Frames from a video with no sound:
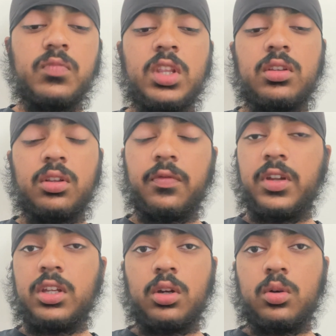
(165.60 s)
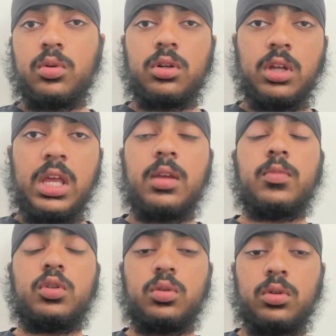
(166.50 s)
to the video,
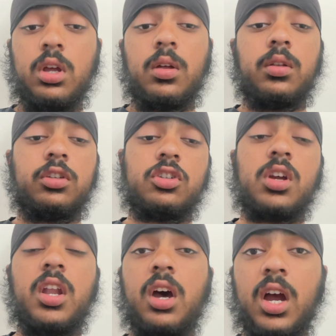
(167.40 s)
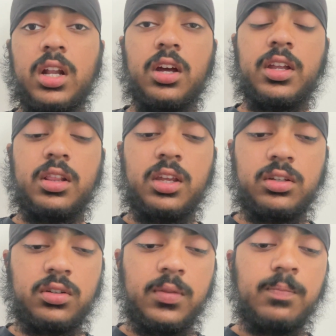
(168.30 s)
just kind of highlighting
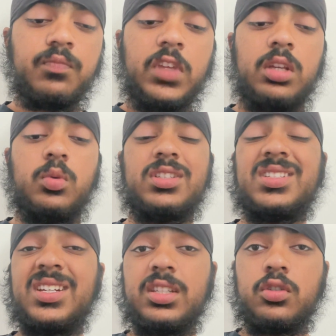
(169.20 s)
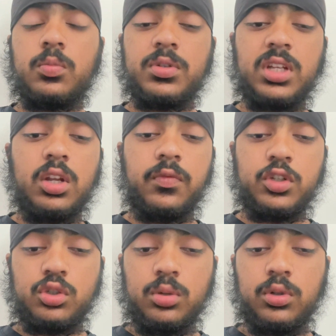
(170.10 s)
this. He wins 62% of
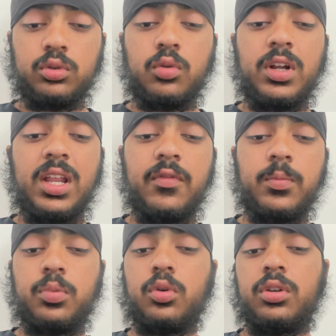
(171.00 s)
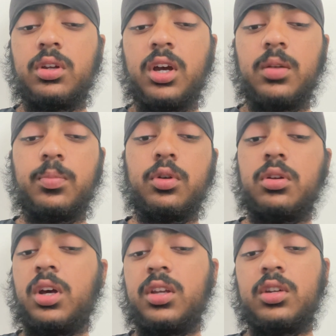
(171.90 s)
his duels, or 11.9 per
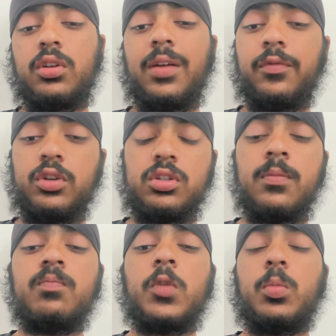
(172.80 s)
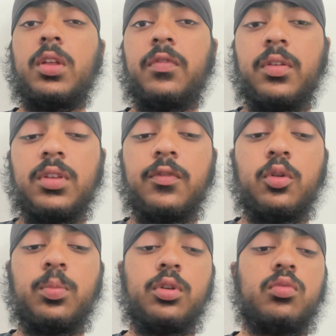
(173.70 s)
90 on average, with a
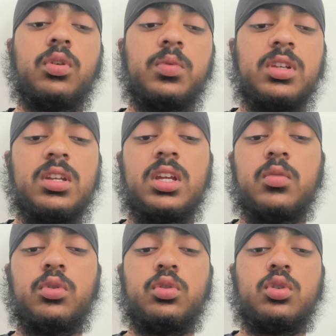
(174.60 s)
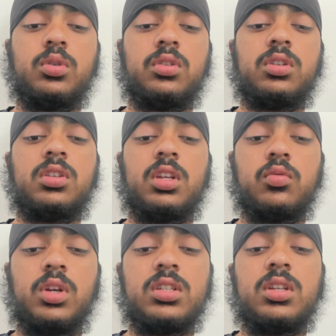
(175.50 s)
54.3% aerial duel success
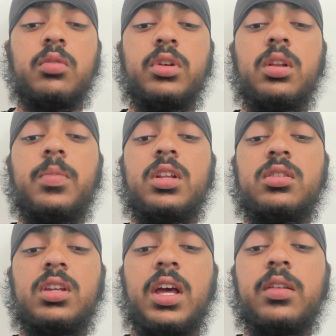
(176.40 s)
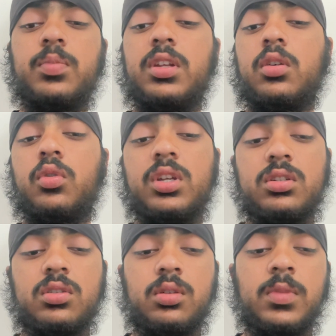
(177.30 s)
rate. His aerial ability has been a
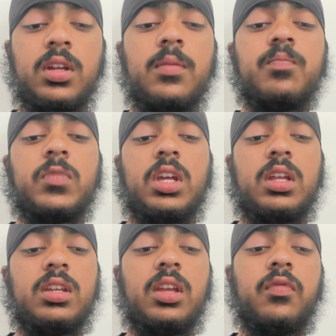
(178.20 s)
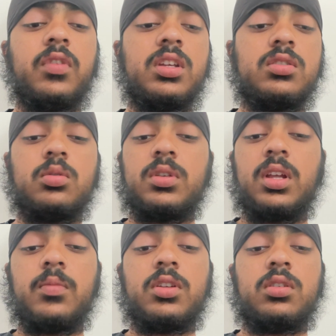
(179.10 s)
criticism, and if he is to
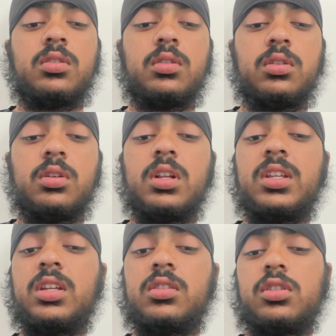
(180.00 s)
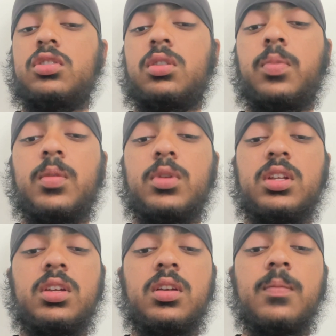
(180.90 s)
adapt to a league such as the Premier
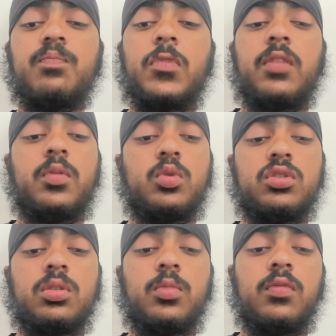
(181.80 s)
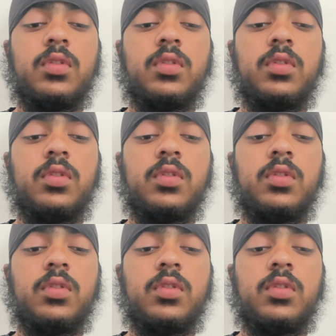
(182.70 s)
League, if he was to move